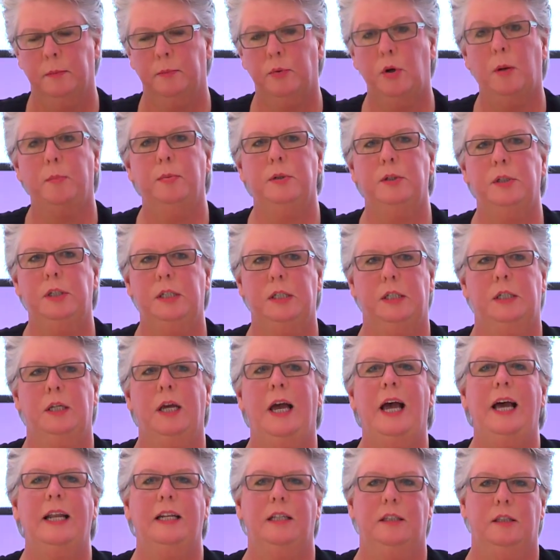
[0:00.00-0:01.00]
properties
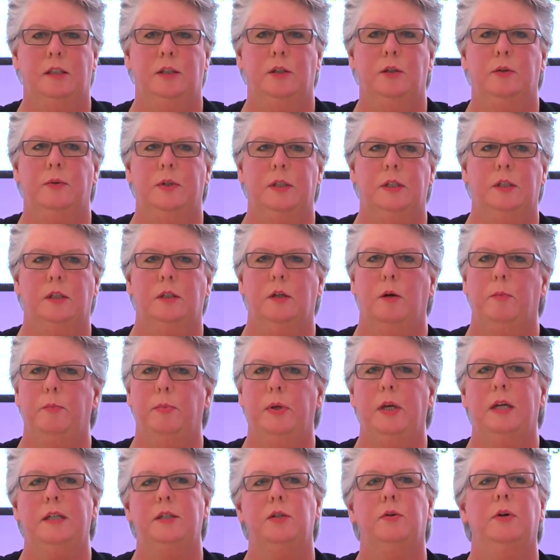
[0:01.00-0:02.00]
added to it. So
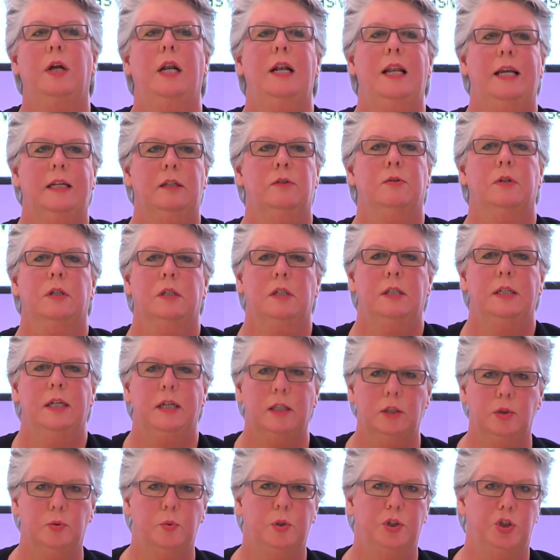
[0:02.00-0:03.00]
piezoelectric
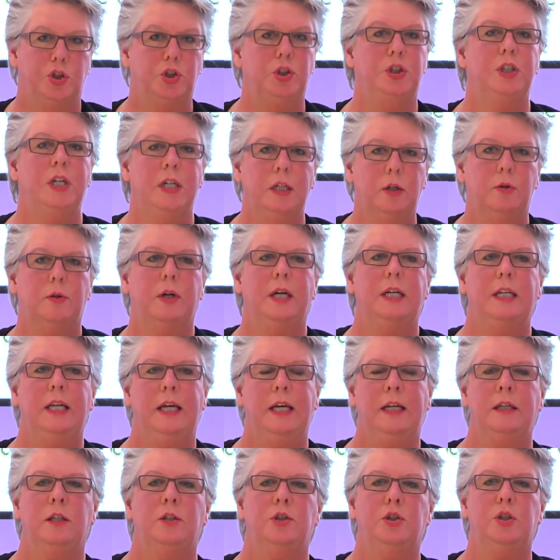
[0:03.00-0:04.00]
cells which generate
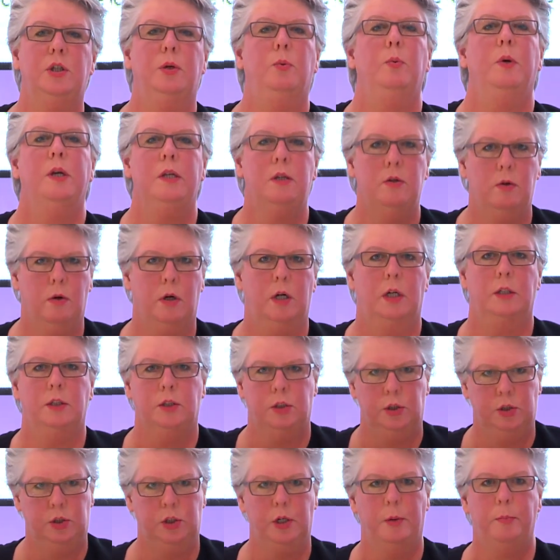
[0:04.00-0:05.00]
energy when you are
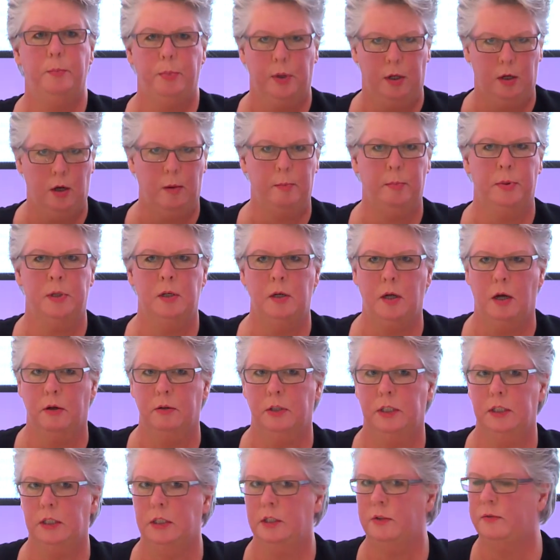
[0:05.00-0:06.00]
jumping up and
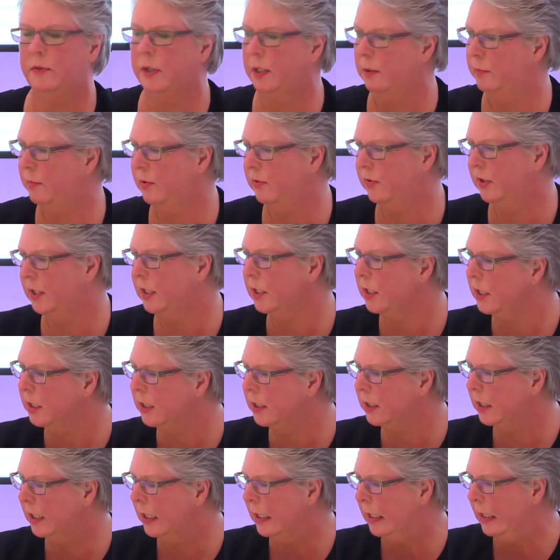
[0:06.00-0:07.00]
down in this
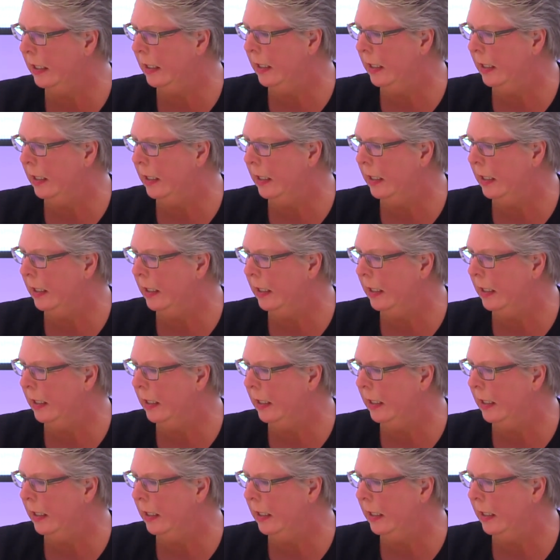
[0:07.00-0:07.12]
pavilion,